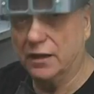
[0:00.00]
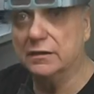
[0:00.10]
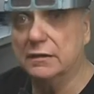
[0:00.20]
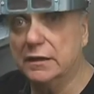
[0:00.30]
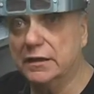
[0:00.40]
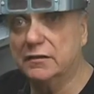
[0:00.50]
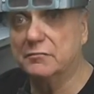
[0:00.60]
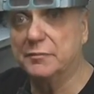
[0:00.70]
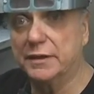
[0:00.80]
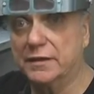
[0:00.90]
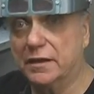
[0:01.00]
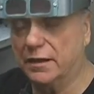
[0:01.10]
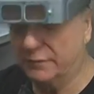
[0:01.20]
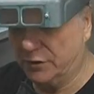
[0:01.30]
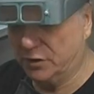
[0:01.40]
a little bit
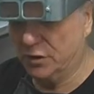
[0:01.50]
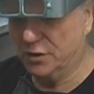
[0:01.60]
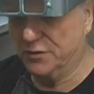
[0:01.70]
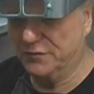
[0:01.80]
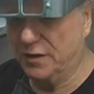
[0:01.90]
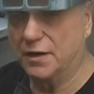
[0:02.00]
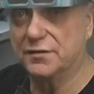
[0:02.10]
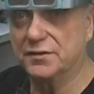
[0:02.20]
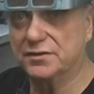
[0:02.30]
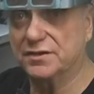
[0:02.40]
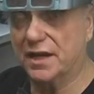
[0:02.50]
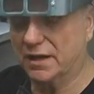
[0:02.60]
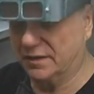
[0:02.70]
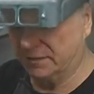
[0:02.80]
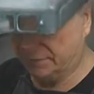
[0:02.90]
of a curve on this shank.